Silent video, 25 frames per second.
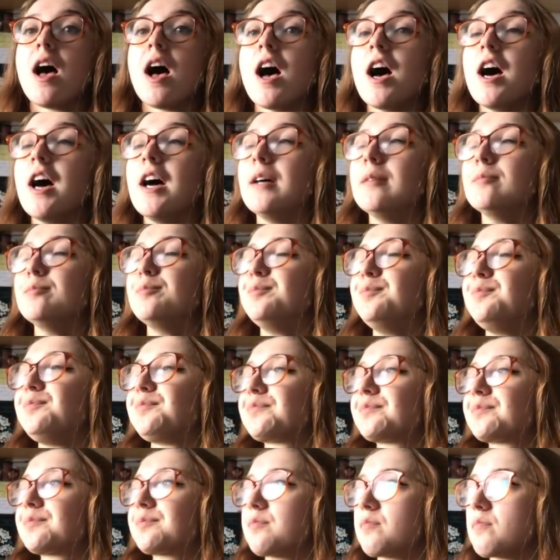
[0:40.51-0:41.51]
Um,
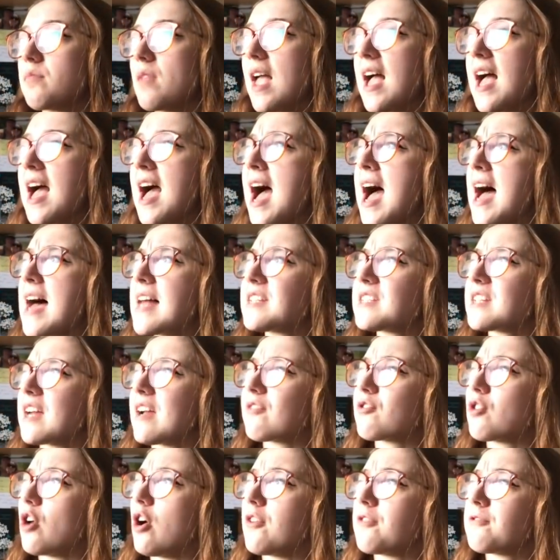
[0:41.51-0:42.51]
and
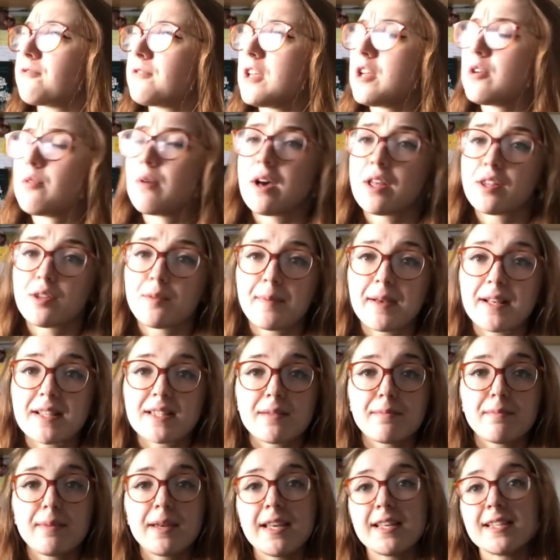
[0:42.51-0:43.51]
I've got a few other bits
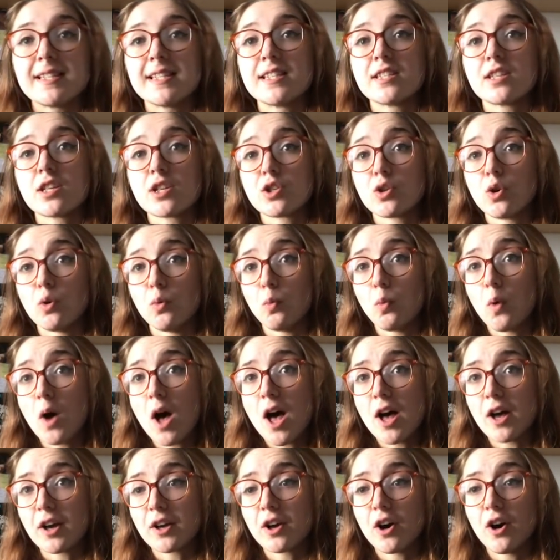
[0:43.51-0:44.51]
and pieces to
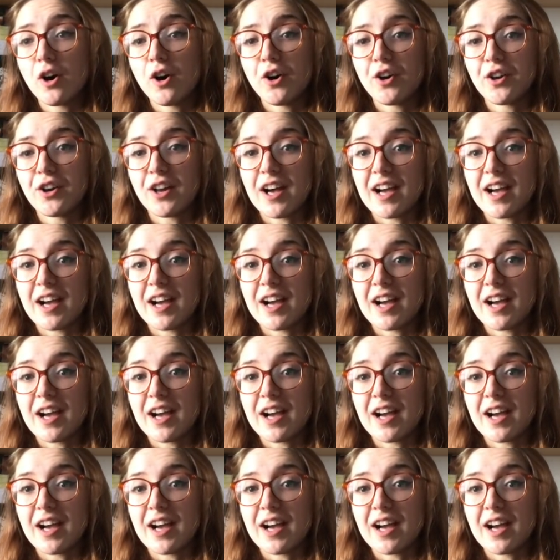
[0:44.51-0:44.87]
work on.